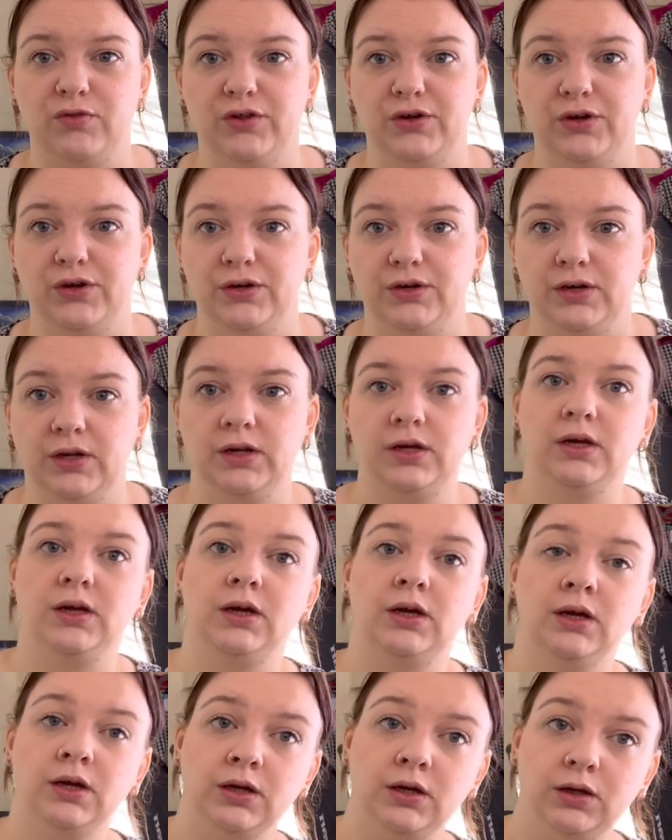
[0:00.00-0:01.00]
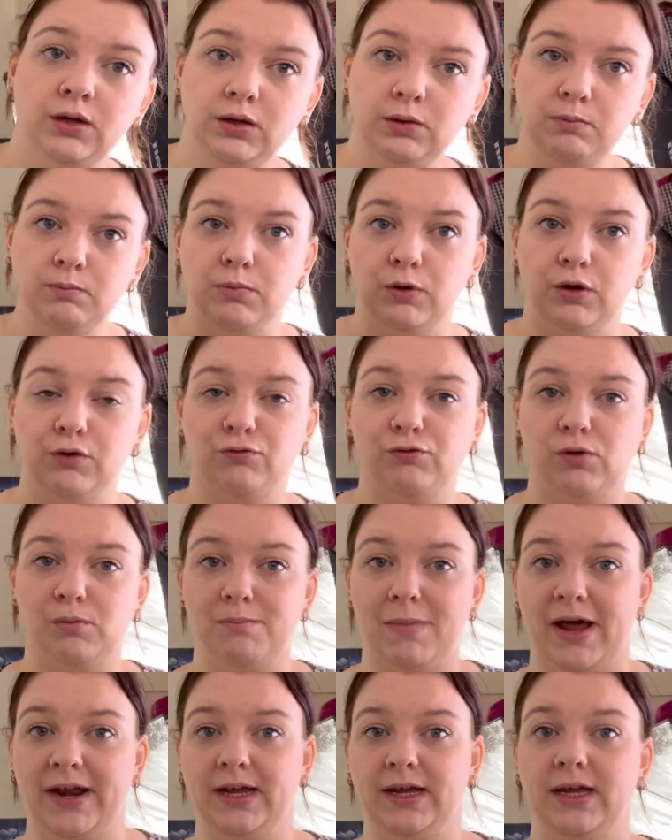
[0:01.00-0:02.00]
than move from
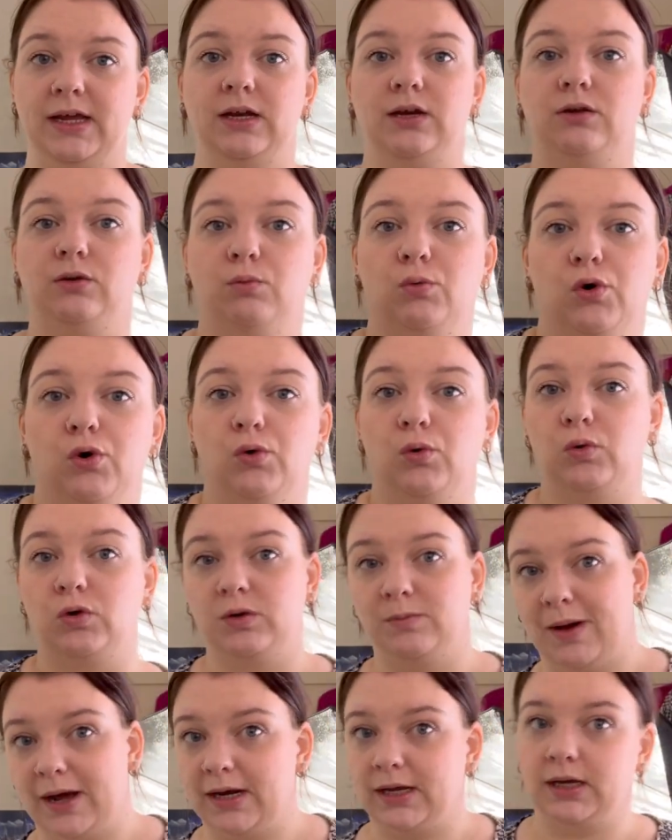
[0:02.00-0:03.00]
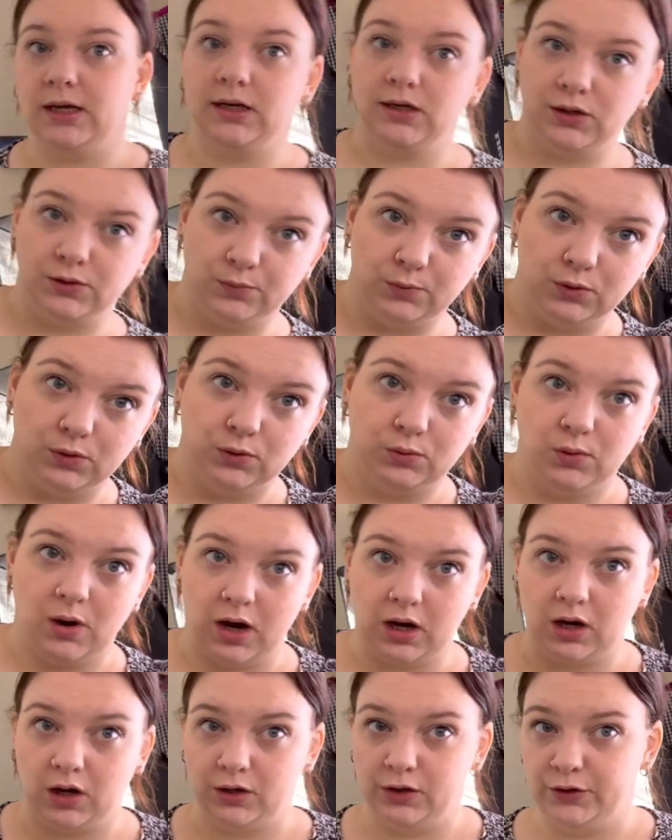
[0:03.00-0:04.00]
mannequin to wall to mannequin to wall.
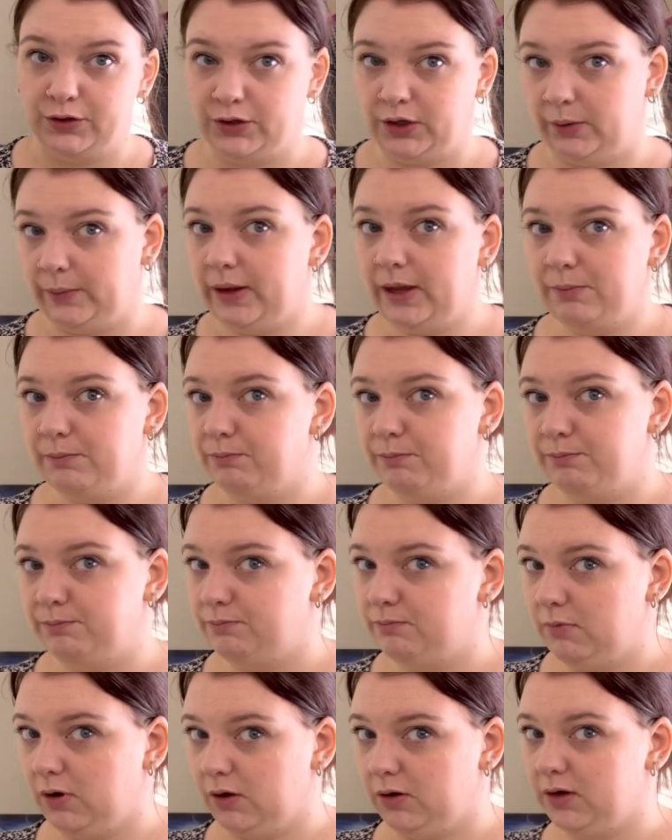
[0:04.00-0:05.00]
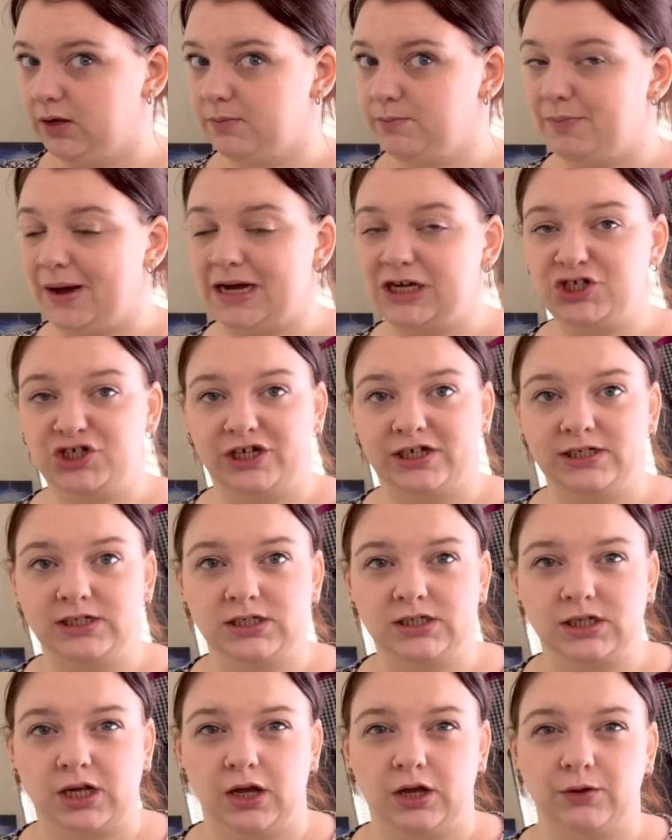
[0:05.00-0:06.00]
I kind of do it in like batches,
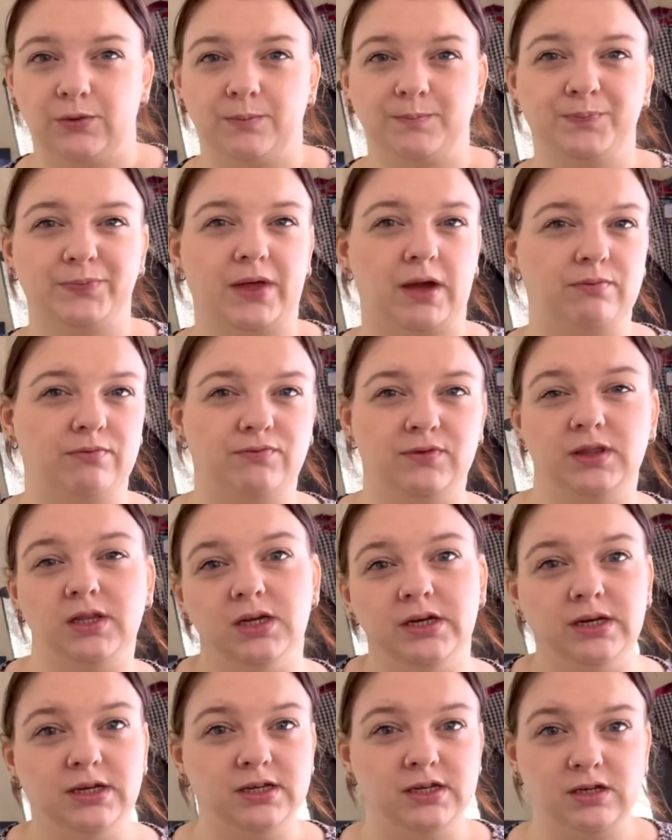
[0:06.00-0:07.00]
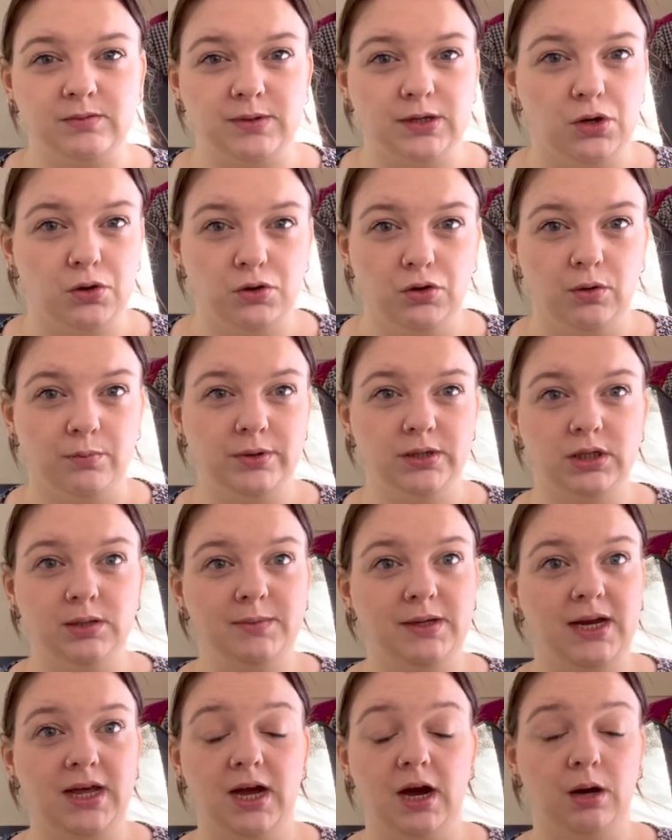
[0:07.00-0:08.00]
so everything that needs to be hung up at the
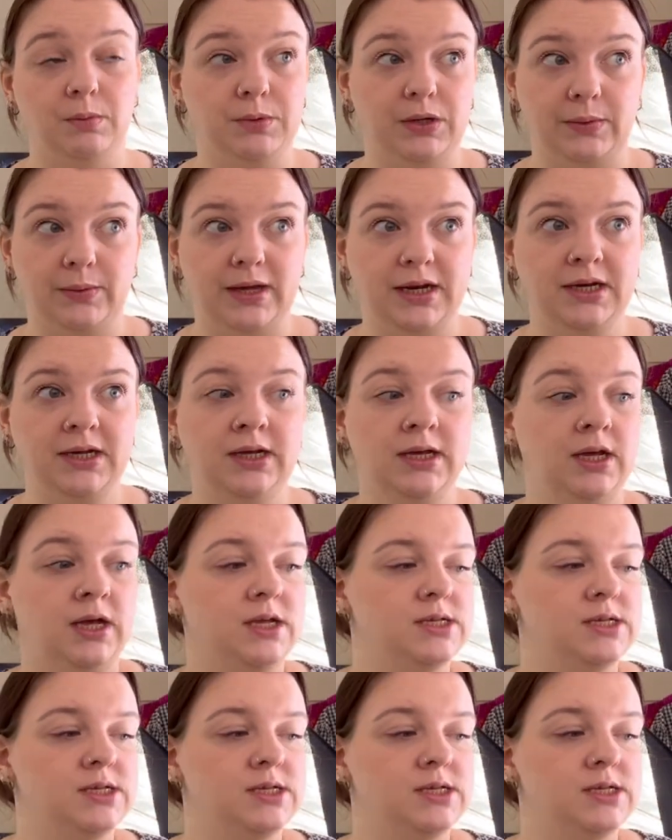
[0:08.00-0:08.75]
minute I'm doing.